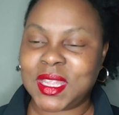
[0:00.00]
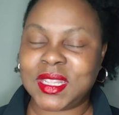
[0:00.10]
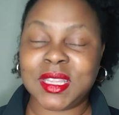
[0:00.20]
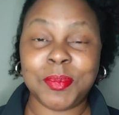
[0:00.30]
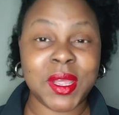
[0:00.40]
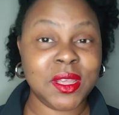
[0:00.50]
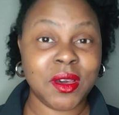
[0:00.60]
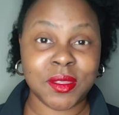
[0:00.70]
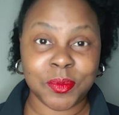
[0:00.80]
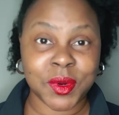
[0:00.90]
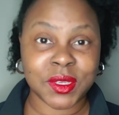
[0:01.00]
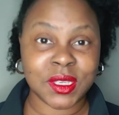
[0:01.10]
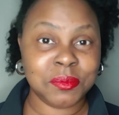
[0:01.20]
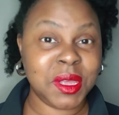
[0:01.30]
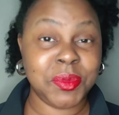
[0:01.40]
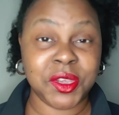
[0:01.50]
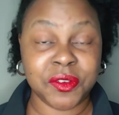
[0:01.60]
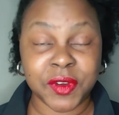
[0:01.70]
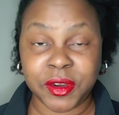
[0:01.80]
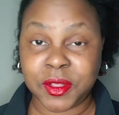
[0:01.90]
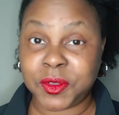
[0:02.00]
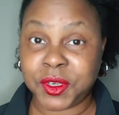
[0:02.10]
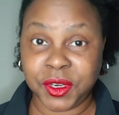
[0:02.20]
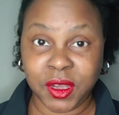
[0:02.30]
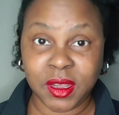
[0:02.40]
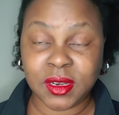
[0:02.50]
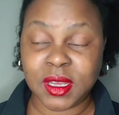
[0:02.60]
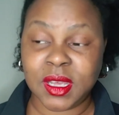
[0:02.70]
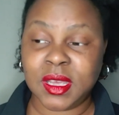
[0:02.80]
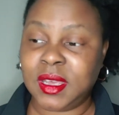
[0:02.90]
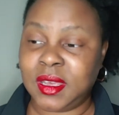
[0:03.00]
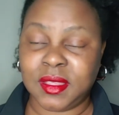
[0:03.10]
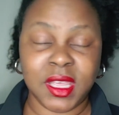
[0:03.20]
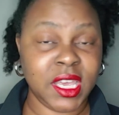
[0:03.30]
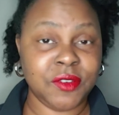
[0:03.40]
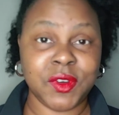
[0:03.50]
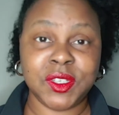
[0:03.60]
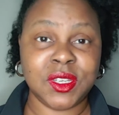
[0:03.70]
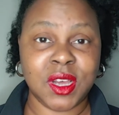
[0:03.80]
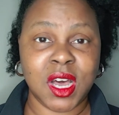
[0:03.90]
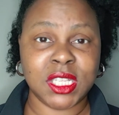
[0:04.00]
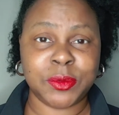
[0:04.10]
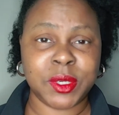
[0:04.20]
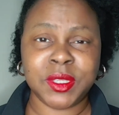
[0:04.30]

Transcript: Depending on the person, maybe you're very close or you're not. They get rushed to the hospital.